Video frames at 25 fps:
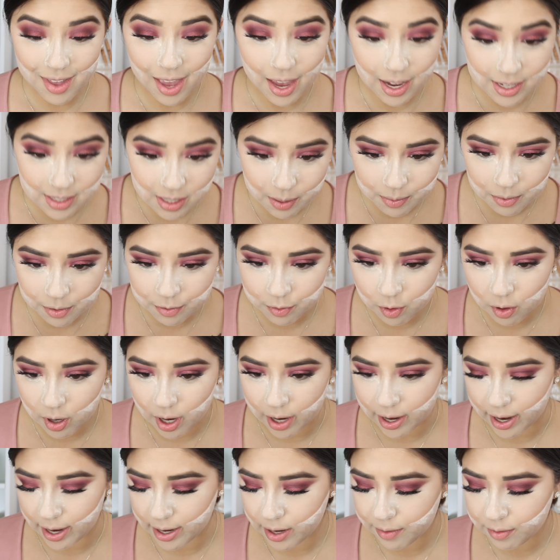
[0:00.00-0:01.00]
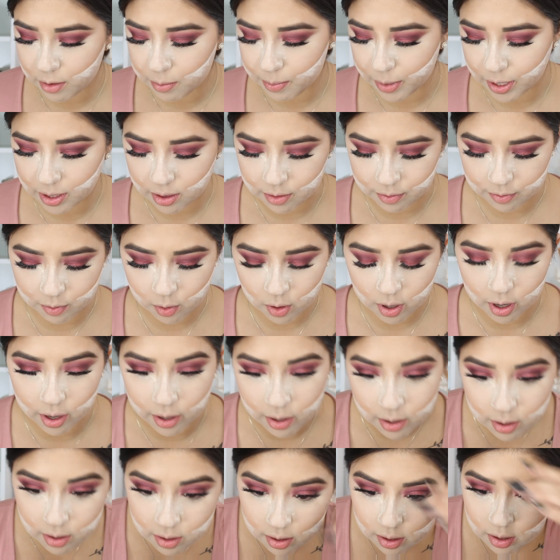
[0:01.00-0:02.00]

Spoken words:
Except the forehead. I never bake the forehead.